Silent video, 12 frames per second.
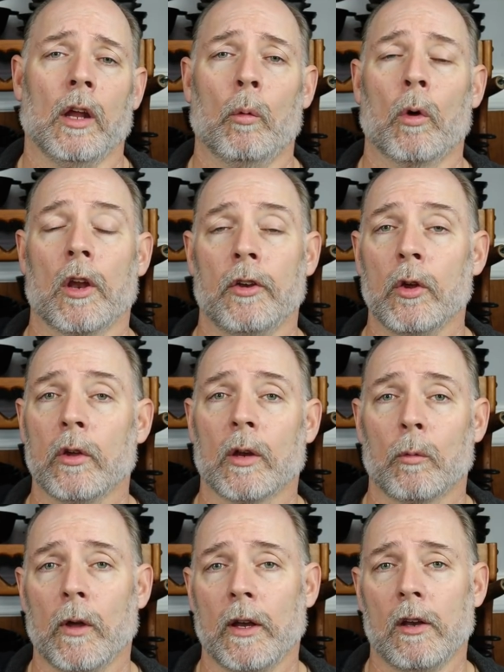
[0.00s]
Now when I do
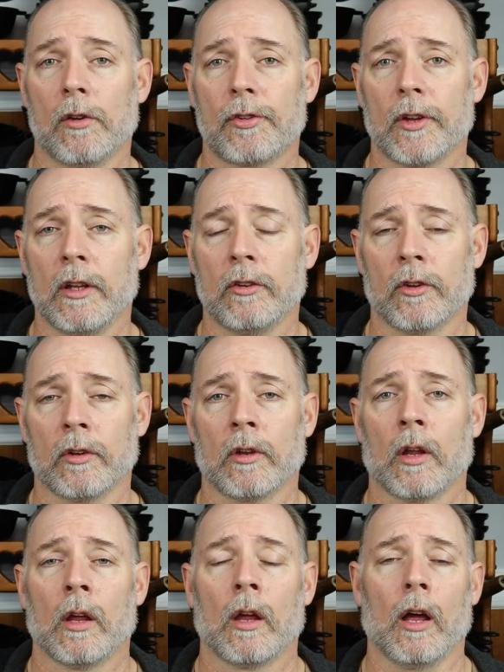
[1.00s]
get ready to
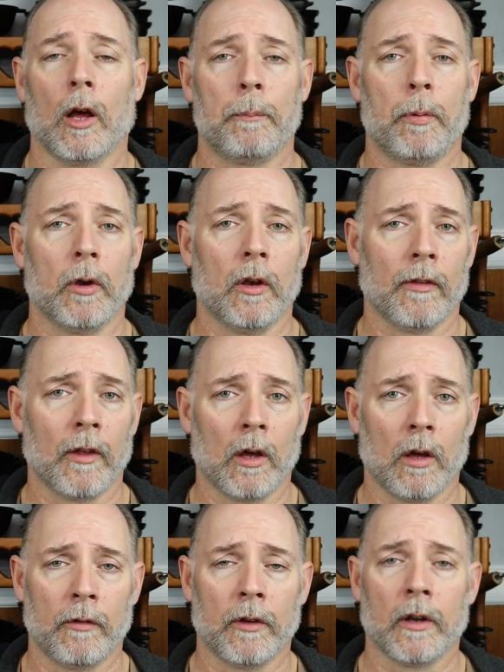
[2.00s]
season, I'll put it in the
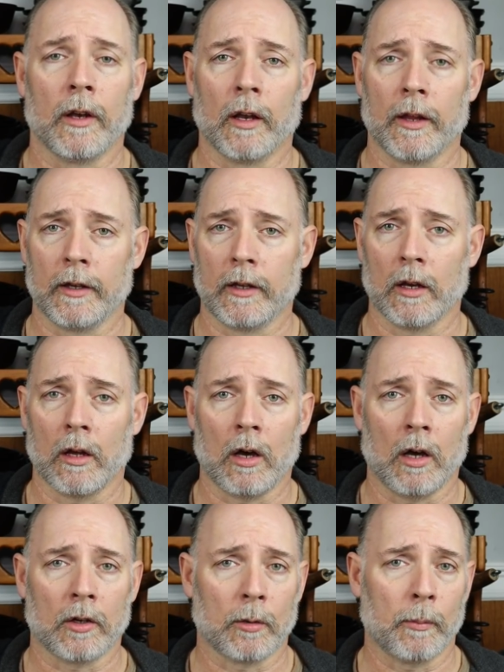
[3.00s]
oven and let it get
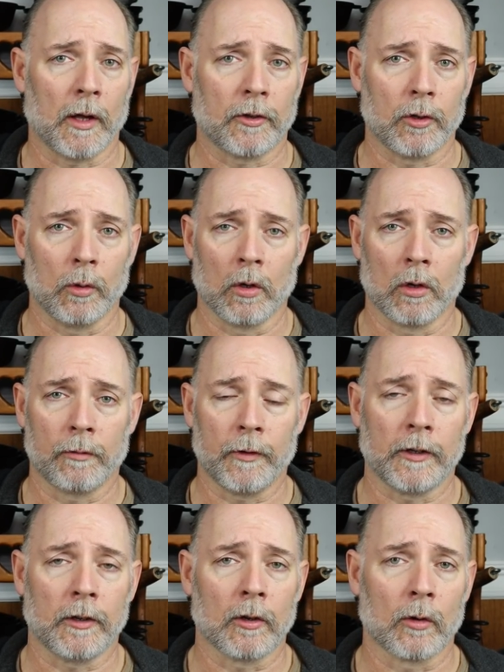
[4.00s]
hot to about
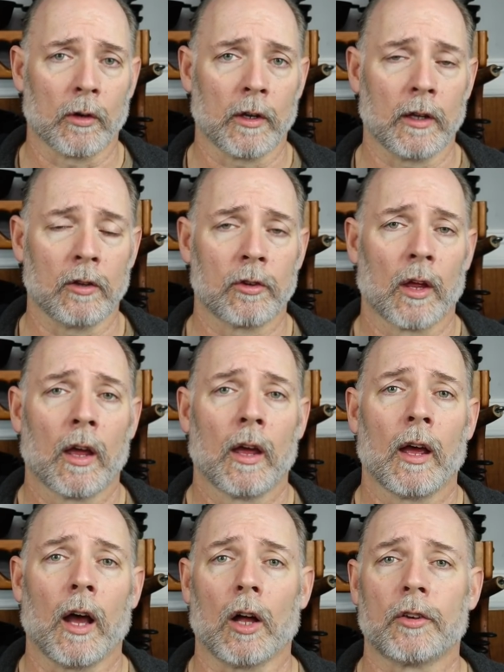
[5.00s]
250 degrees.
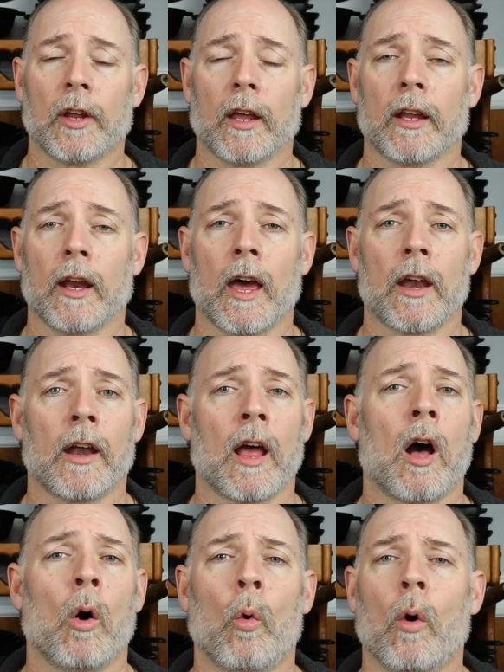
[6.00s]
I'll take it out
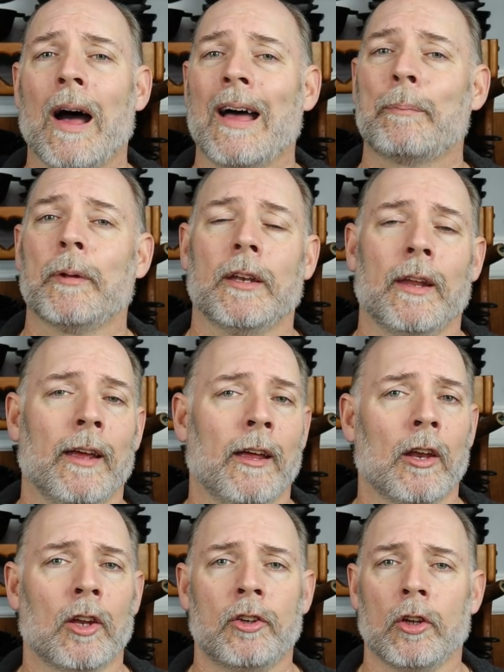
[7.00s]
and I'll wipe it
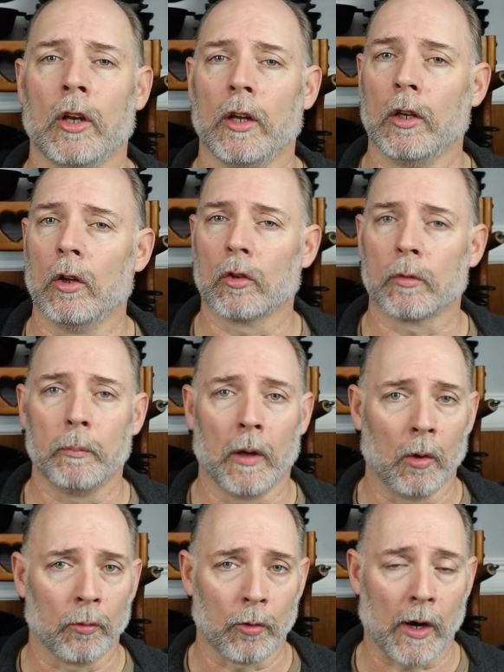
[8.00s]
down until it looks
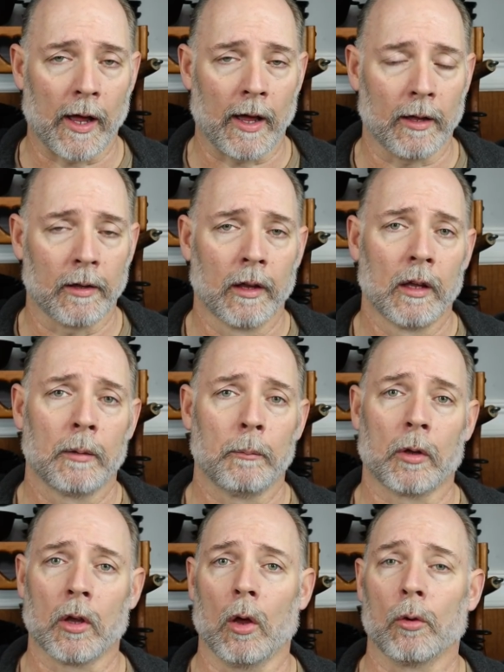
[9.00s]
bone dry
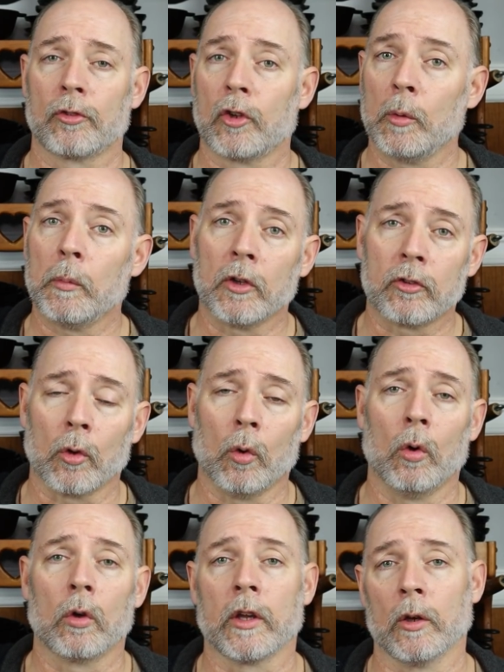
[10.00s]
because too much
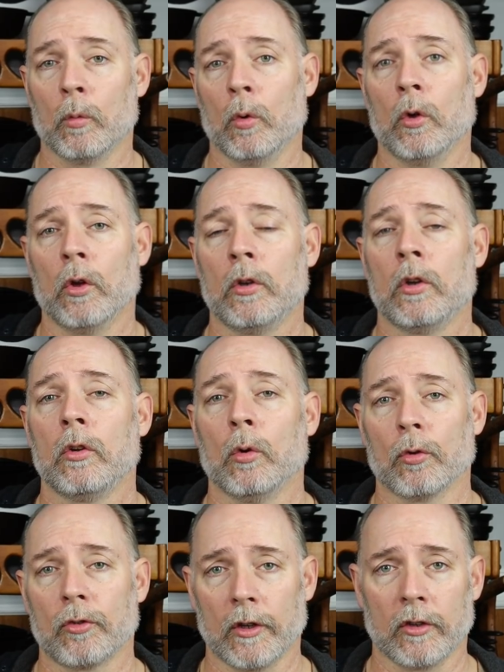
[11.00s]
oil can ruin
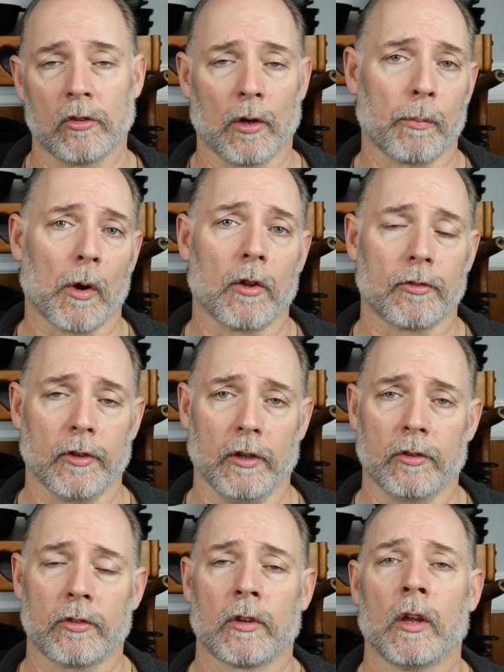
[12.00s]
your seasoning
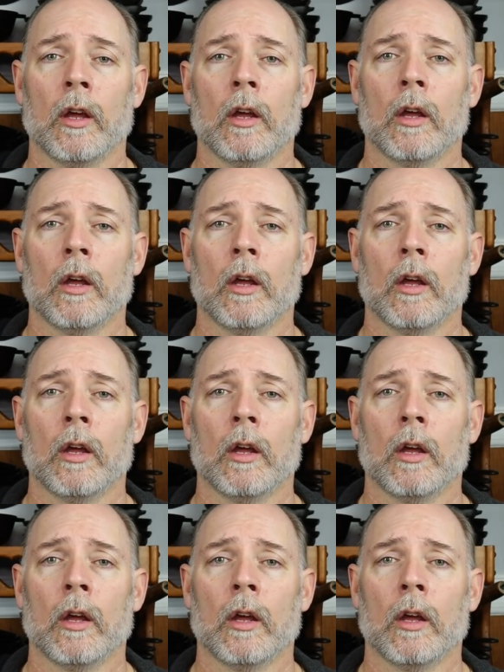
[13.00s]
process.